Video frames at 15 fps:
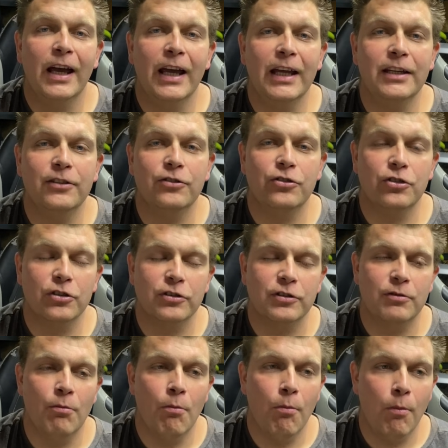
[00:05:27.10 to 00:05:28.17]
it's
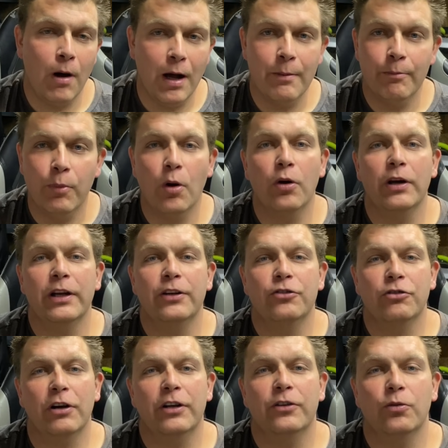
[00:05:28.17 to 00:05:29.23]
just mind-boggling
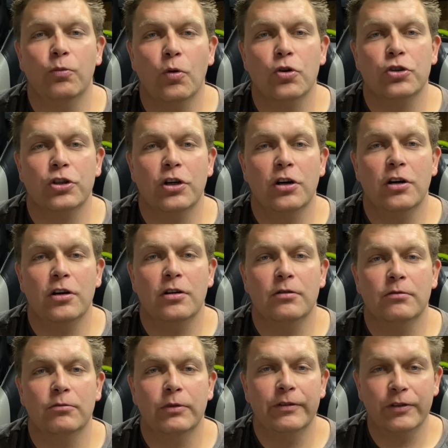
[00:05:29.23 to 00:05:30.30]
trying to wash a car
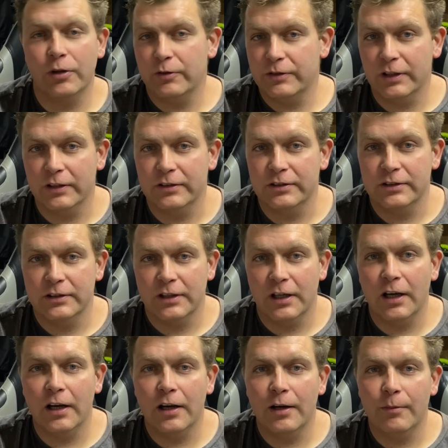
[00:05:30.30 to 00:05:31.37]
with no suds.
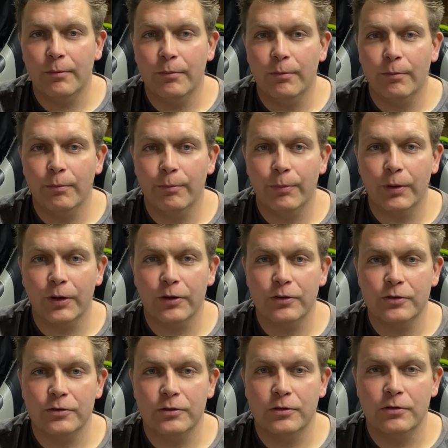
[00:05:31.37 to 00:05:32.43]

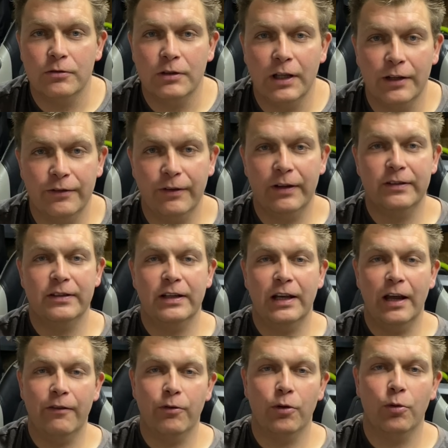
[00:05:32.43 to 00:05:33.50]
Because let's face it,
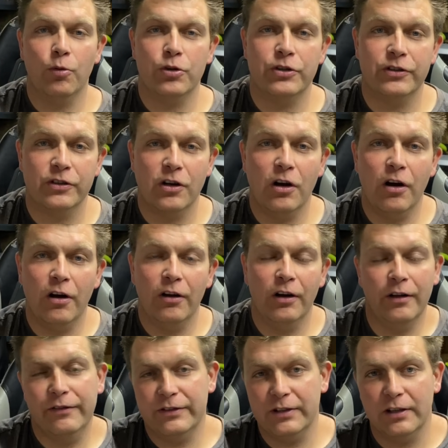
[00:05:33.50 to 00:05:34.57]
everyone that washes a car
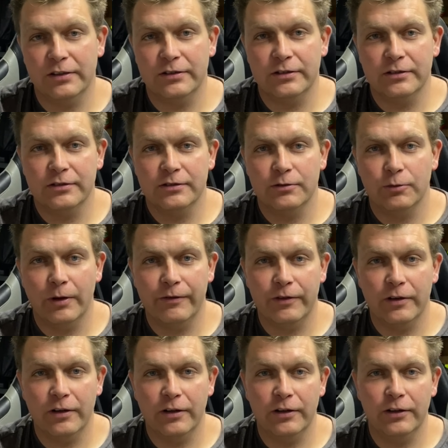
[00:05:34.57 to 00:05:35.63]
loves suds.
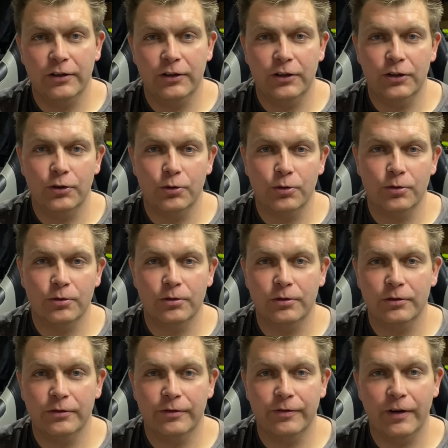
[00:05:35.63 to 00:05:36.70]
Whether
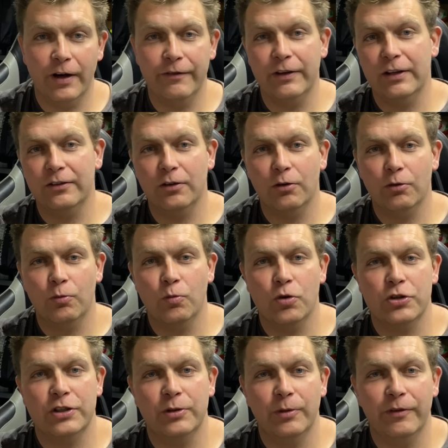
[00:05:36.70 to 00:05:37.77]
you're 5 years old and
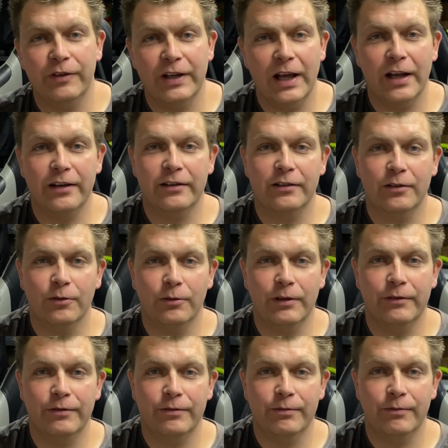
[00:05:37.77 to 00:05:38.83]
washing it with your dad
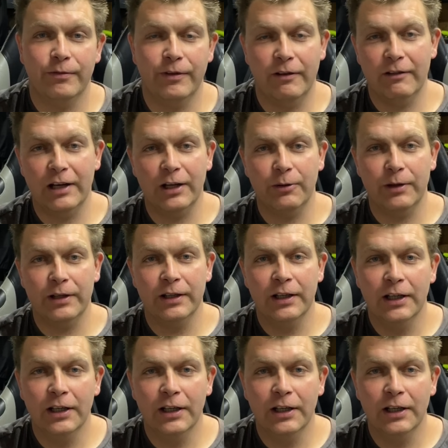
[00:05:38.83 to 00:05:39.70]
with fairy liquid,